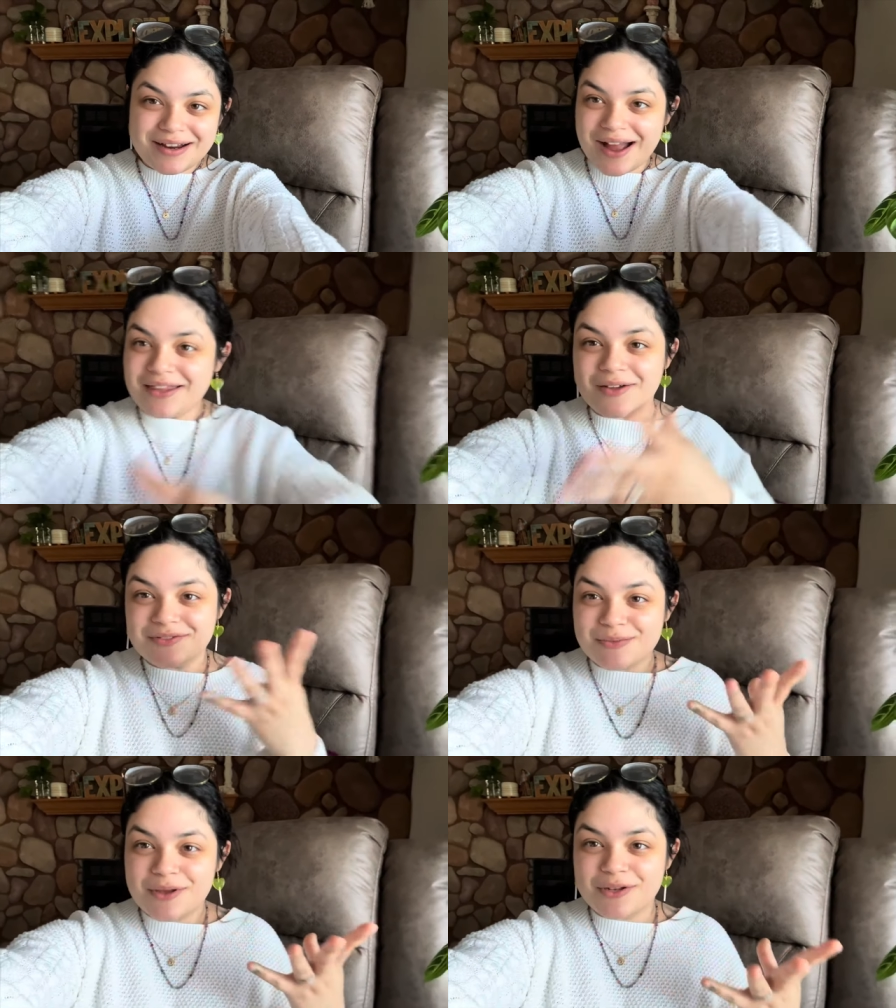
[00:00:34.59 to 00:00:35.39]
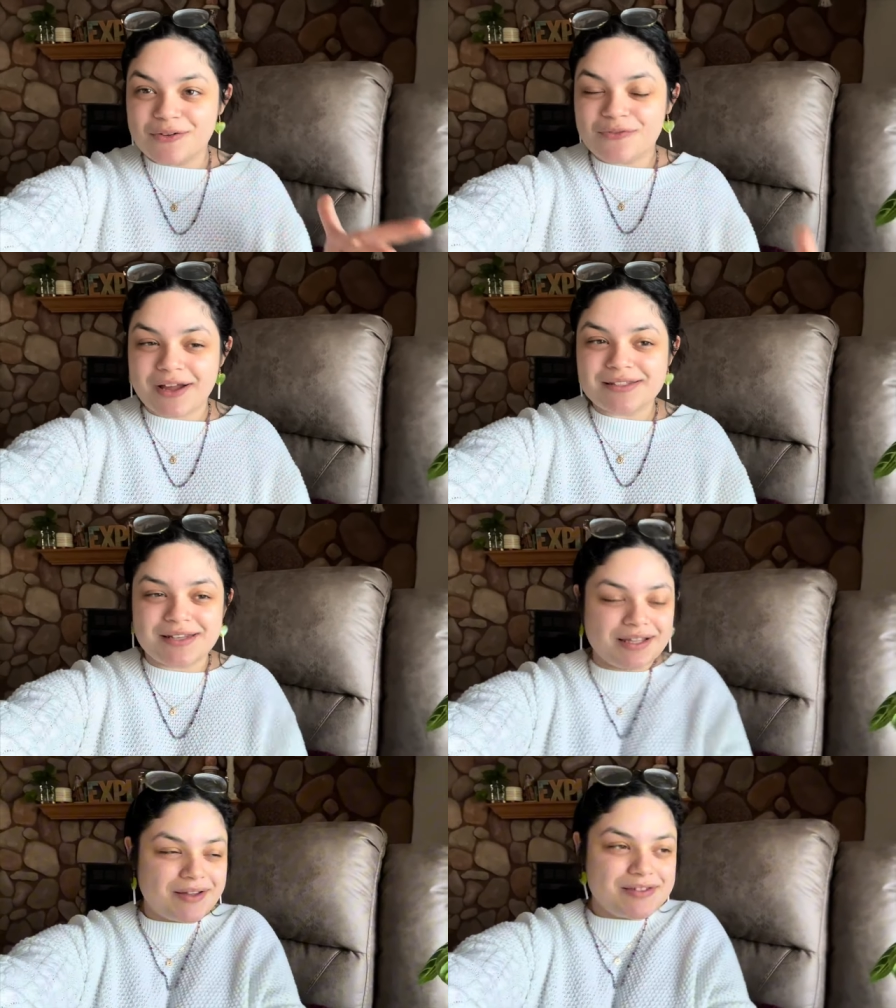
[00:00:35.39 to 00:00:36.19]
I love to make new friends and
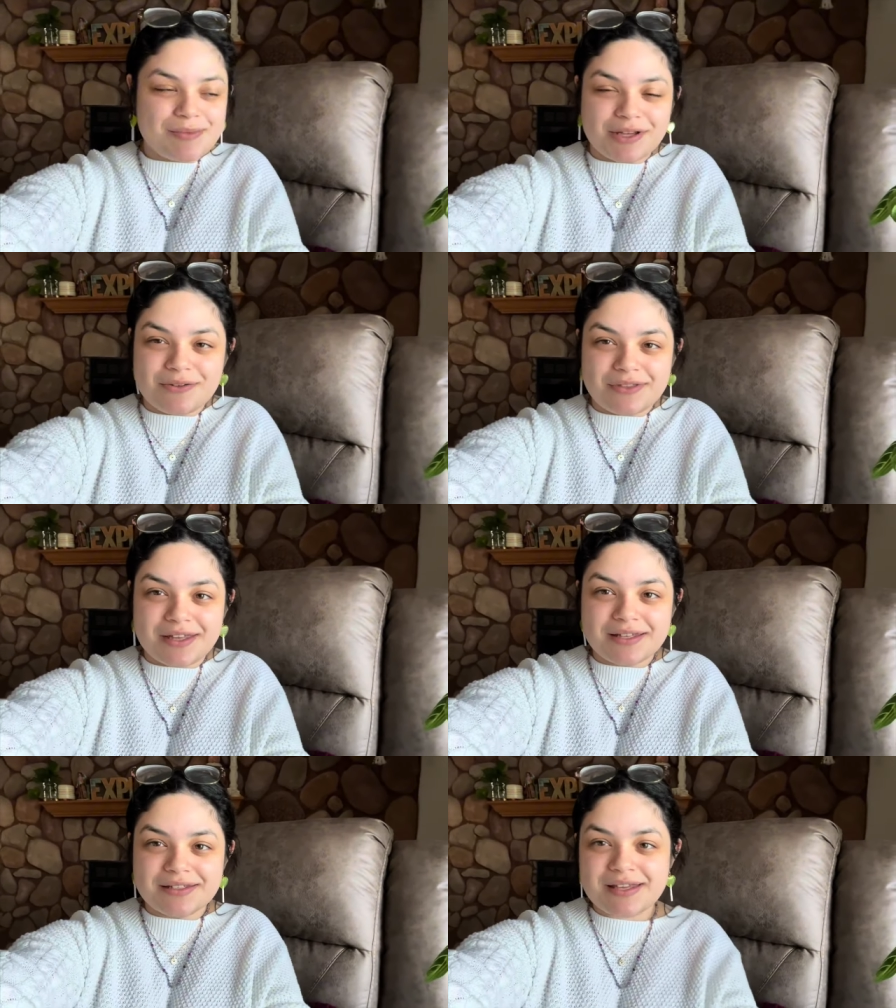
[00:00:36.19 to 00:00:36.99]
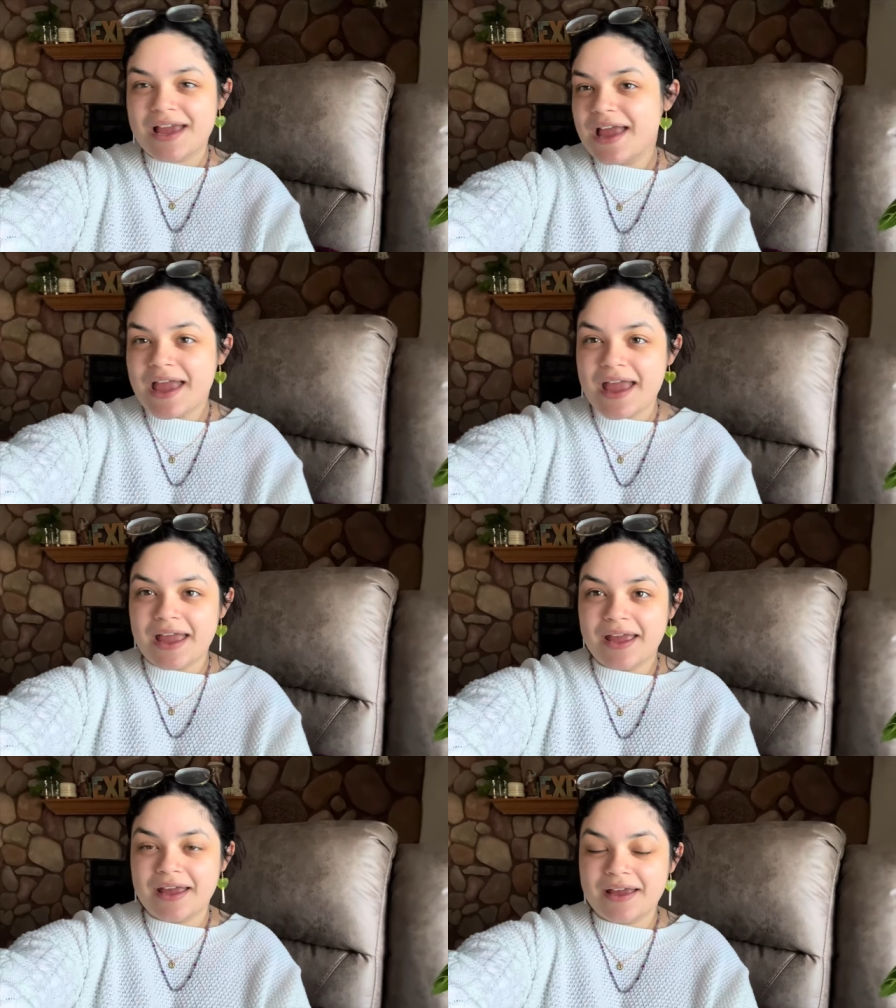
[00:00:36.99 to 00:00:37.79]
I love to make new things
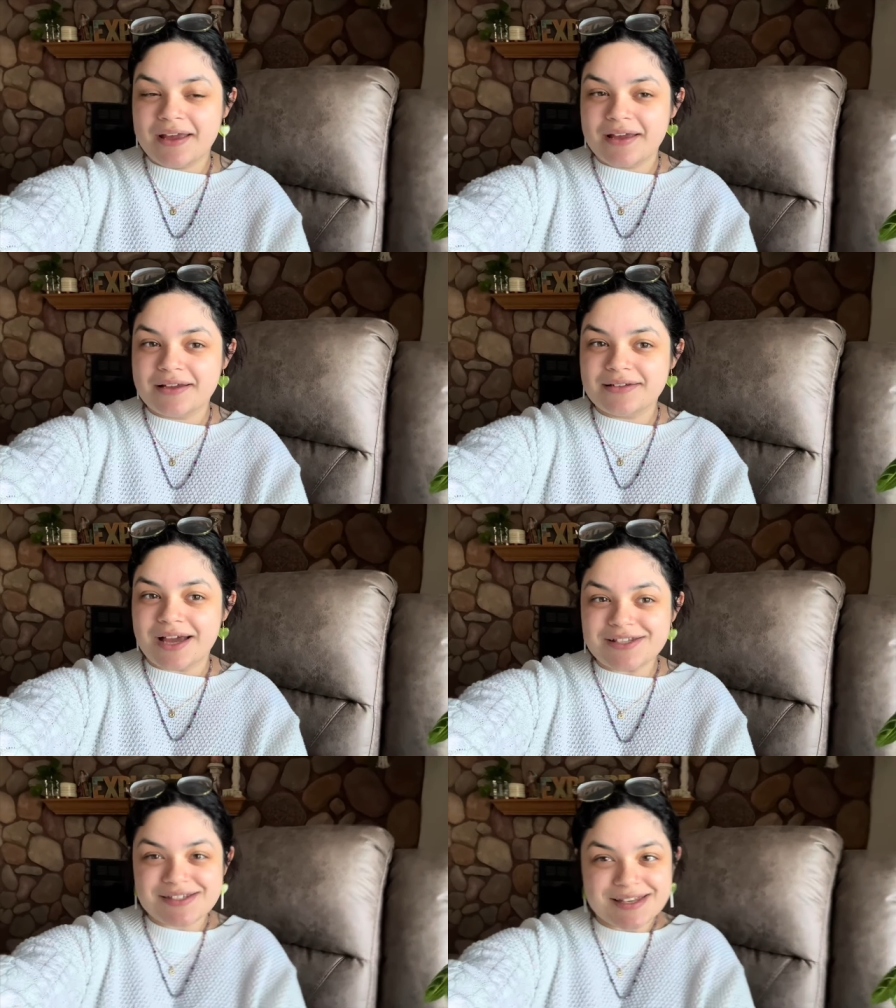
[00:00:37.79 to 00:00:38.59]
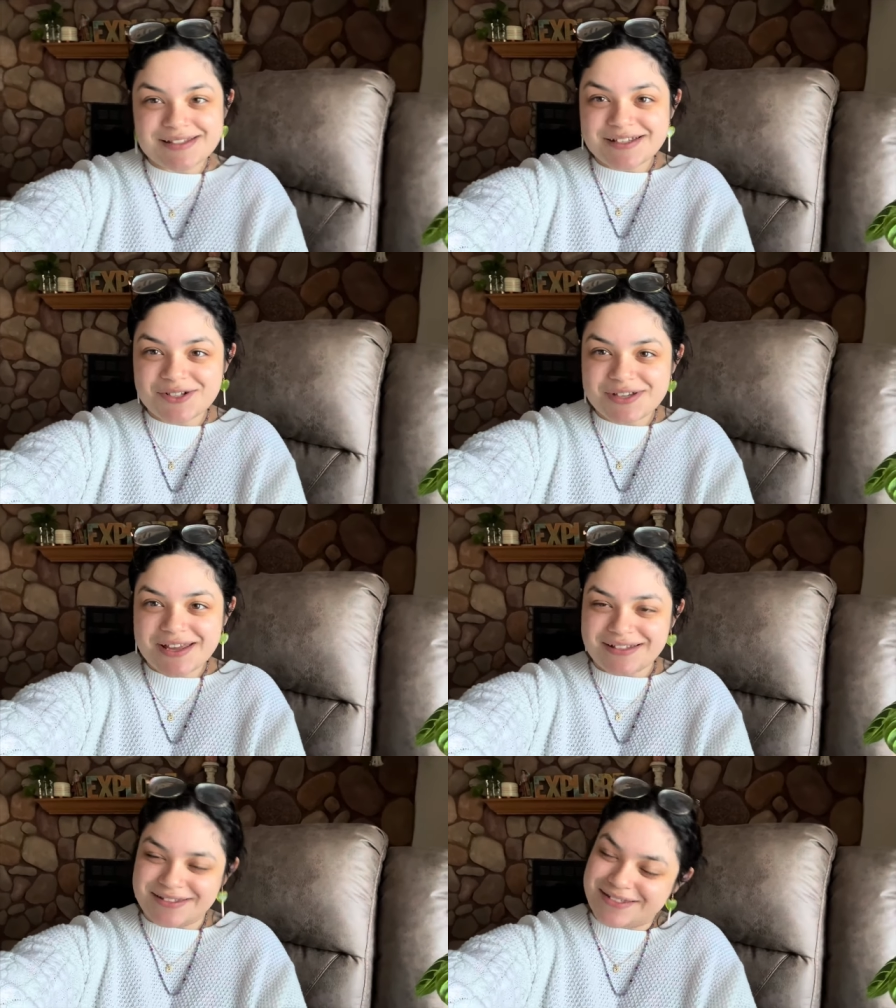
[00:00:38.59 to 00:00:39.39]
and I just like to
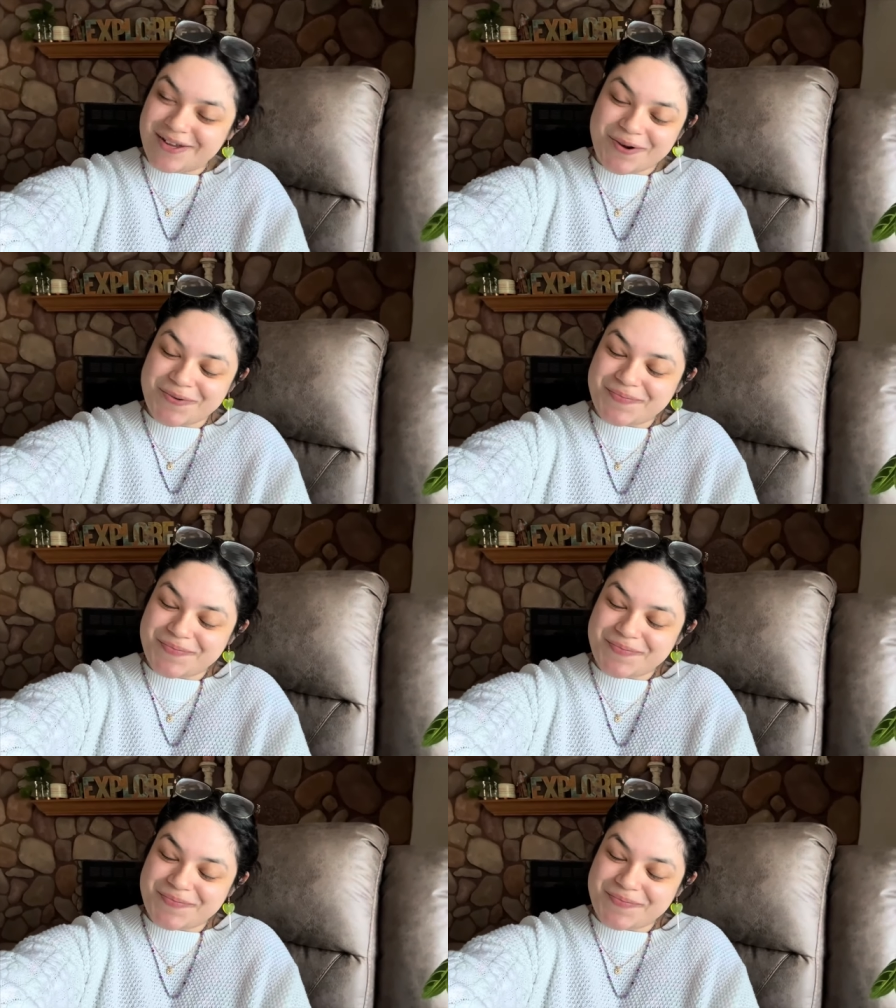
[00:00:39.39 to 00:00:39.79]
entertain. So